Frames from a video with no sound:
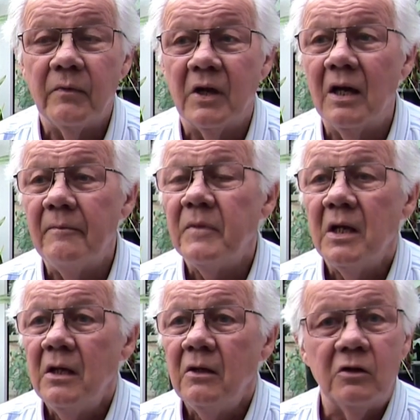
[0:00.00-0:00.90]
Yeah,
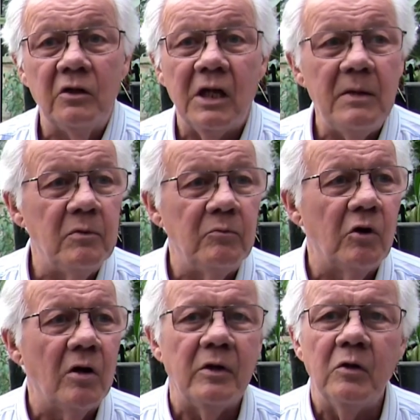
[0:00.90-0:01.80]
you can keep them
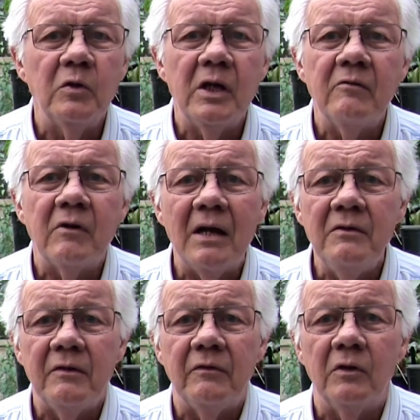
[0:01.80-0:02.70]
growing all year
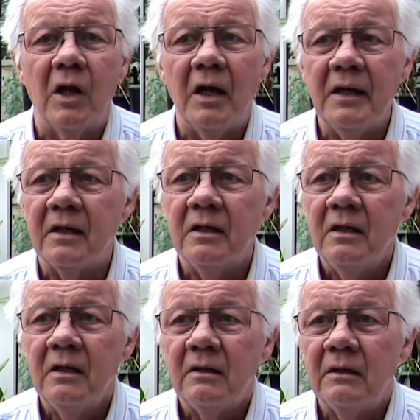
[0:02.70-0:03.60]
round if you like.
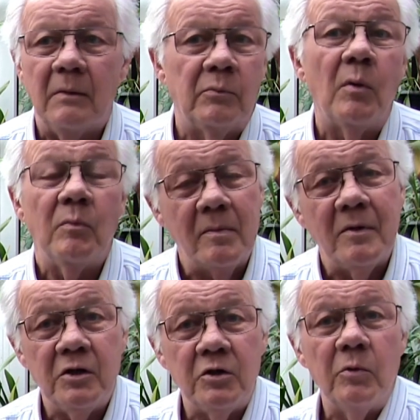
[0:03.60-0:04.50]
That probably
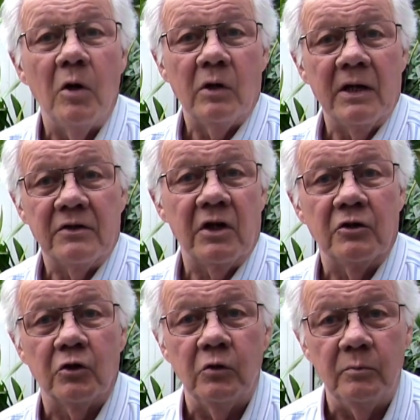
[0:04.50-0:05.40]
means you won't get
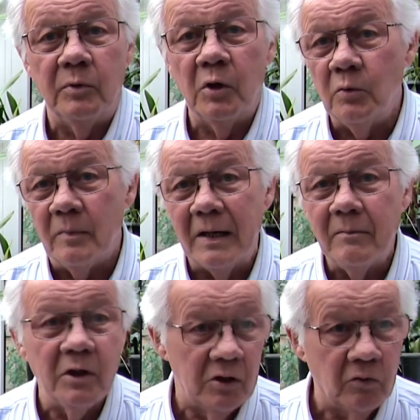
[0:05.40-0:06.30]
such good
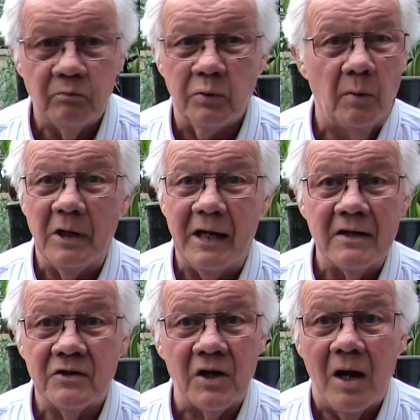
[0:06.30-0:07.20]
blooming, but you'll probably
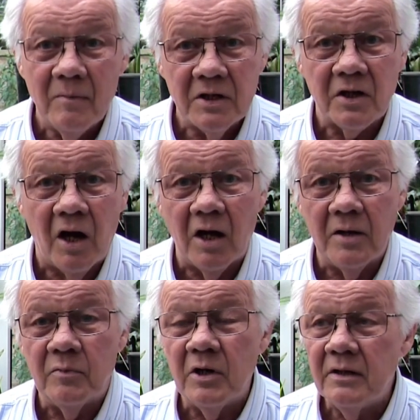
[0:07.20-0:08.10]
get some. It's a
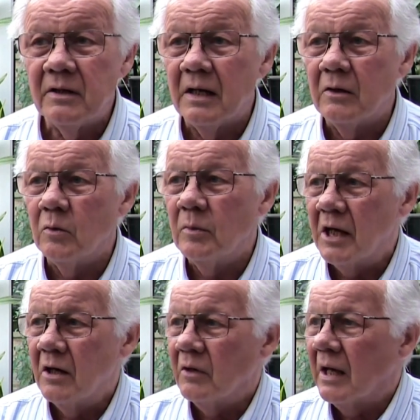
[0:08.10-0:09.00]
hybrid, they're
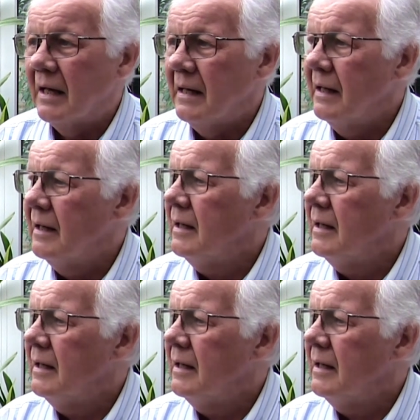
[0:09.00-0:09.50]
normally okay.